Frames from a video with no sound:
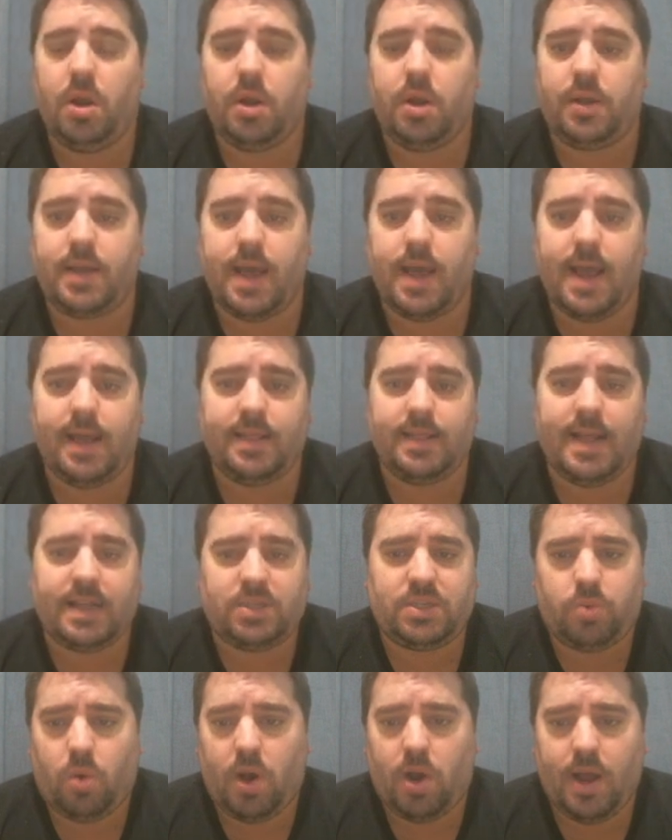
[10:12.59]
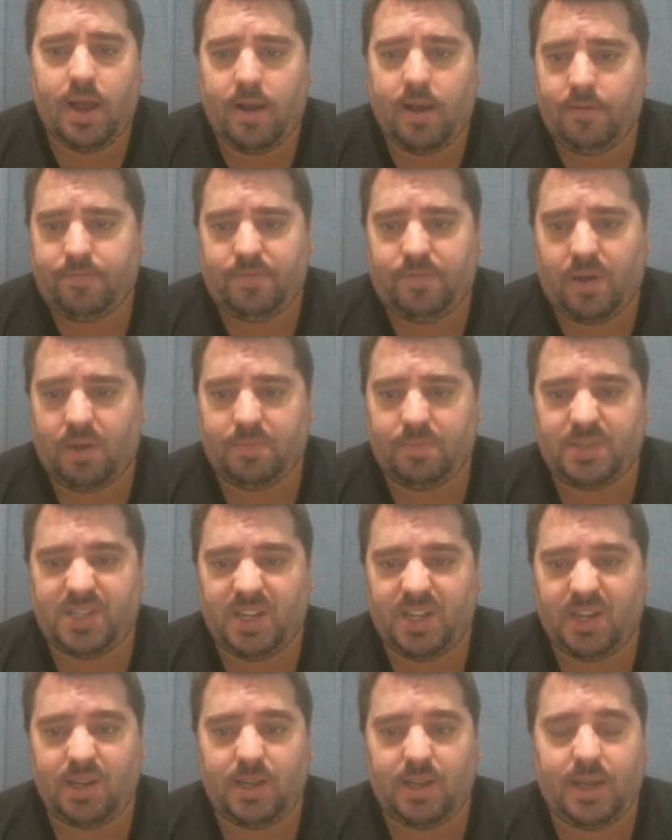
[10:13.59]
Okay, and that's why I'm
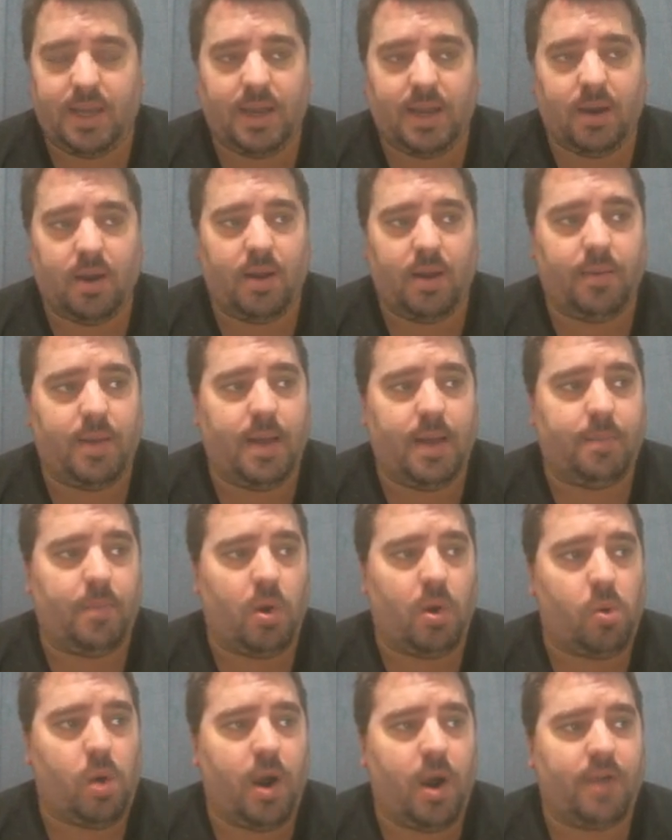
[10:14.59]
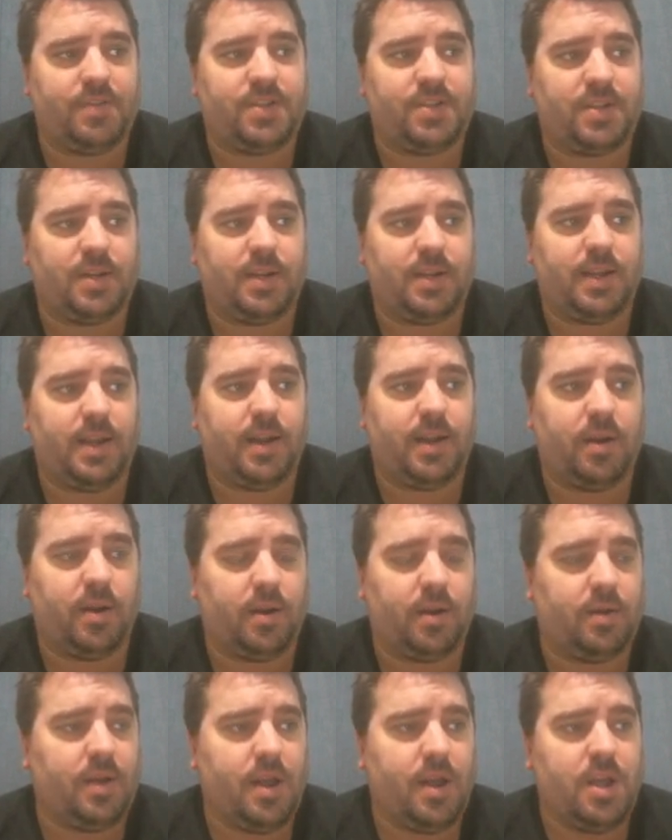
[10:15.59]
sitting here and my wife's sitting here
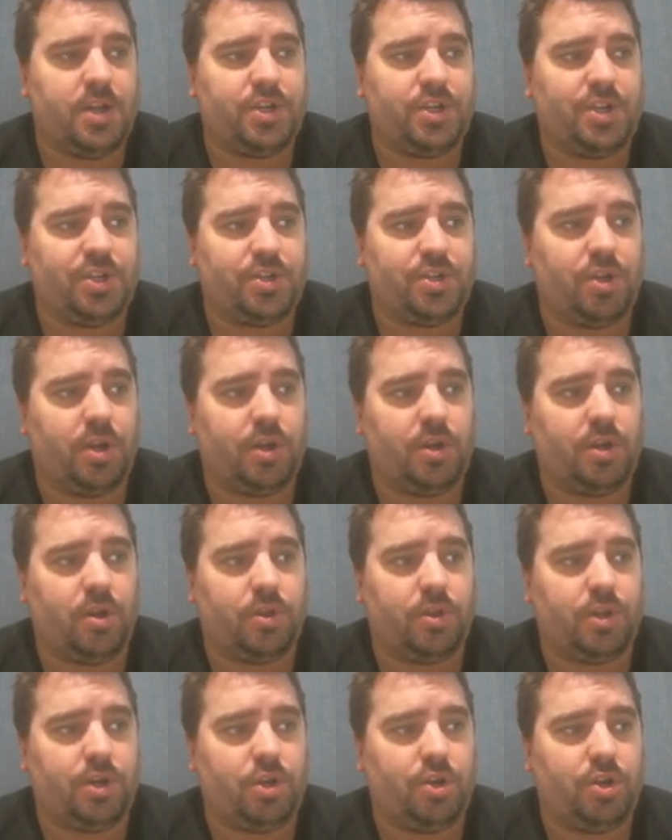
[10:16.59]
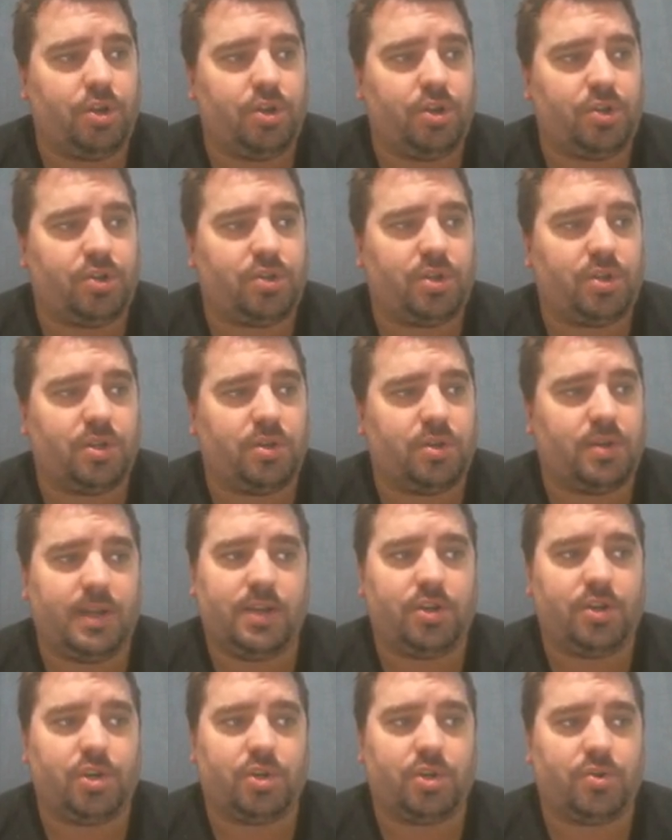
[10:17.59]
and she's turning on the news and
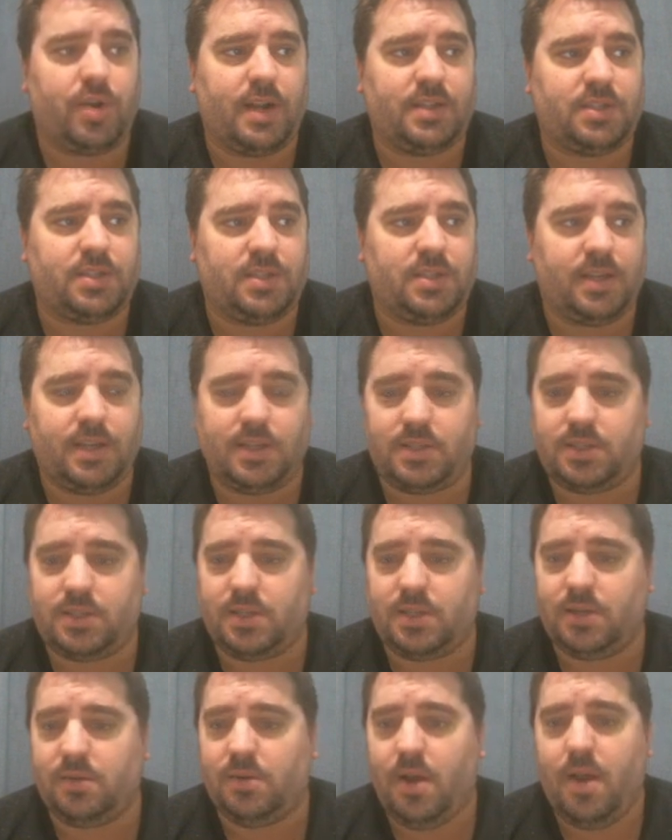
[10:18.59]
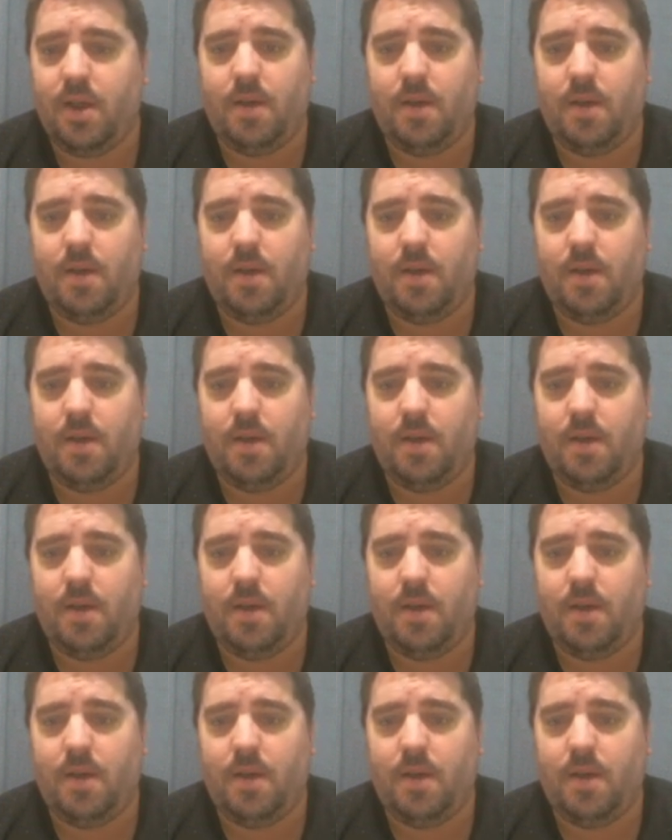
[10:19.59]
interest rates this and